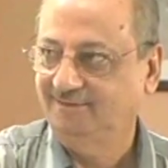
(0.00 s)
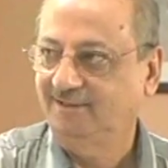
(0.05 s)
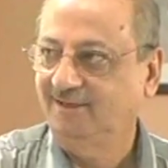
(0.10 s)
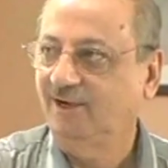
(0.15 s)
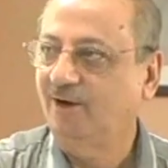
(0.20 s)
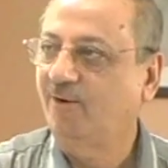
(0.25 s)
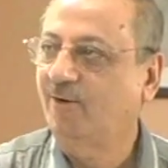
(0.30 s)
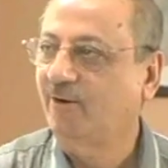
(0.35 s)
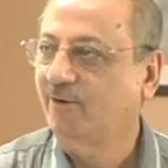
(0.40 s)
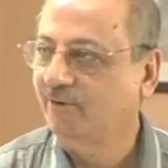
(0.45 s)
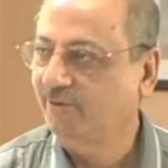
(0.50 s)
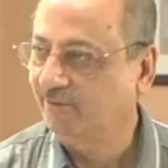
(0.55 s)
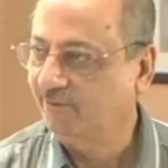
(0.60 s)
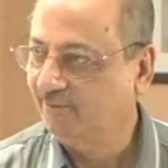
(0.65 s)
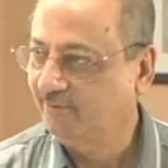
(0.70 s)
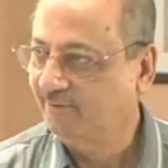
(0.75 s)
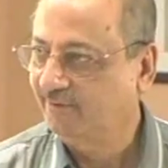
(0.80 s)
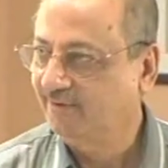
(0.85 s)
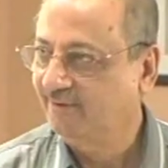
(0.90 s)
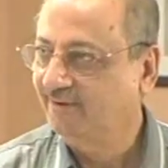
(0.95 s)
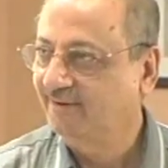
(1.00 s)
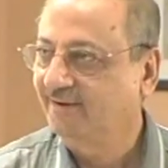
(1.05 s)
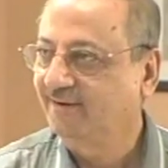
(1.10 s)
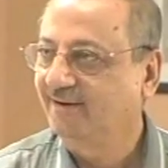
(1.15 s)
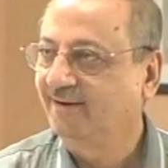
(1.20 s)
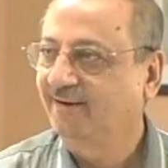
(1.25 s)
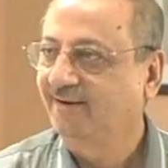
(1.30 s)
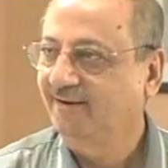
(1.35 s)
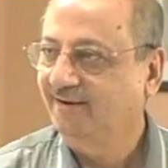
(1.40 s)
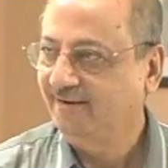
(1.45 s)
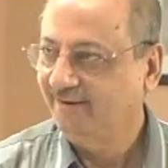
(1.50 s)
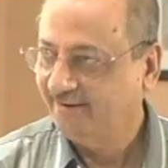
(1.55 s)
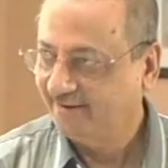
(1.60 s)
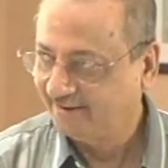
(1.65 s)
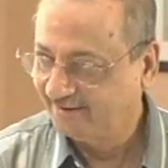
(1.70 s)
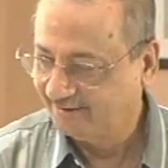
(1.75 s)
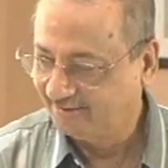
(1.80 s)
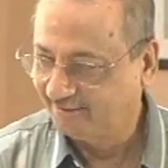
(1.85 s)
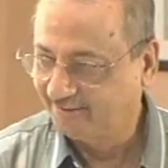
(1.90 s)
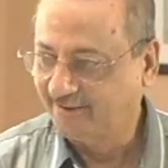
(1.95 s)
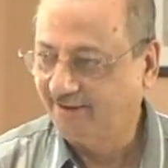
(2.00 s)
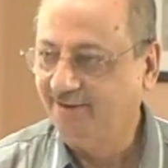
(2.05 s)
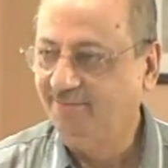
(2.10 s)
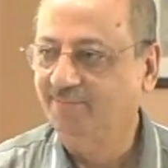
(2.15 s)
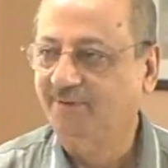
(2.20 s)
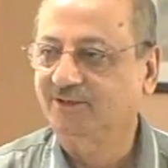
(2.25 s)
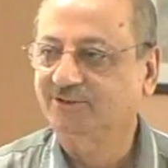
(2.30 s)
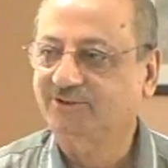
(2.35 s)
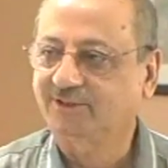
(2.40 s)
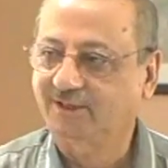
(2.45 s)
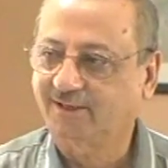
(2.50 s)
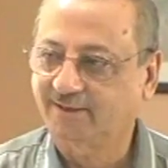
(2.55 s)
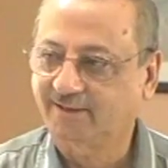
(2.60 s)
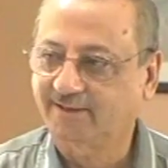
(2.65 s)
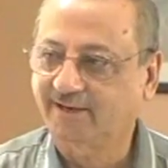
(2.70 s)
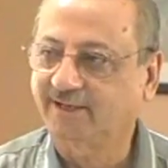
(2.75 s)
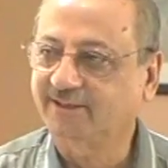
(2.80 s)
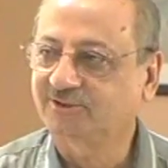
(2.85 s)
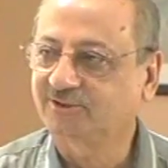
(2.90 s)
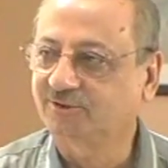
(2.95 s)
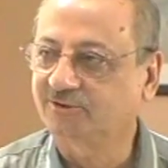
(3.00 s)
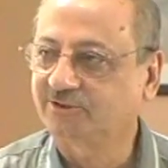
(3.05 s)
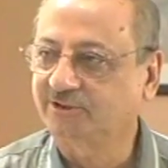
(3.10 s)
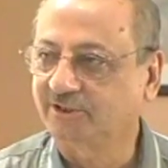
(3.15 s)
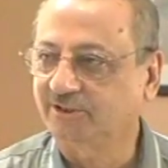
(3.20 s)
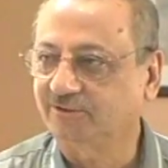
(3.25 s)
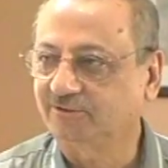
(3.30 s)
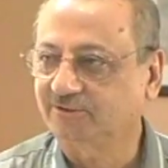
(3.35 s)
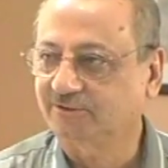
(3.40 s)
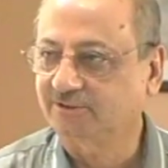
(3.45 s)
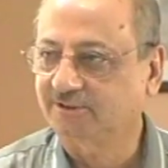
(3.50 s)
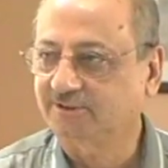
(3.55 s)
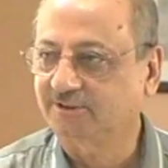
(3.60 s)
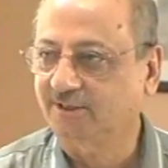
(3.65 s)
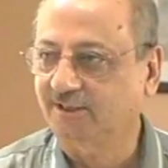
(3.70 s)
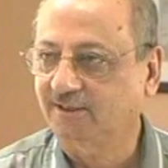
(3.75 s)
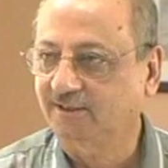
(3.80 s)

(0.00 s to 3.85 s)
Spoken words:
How are you? Okay, mashallah. Nice to see you, sister.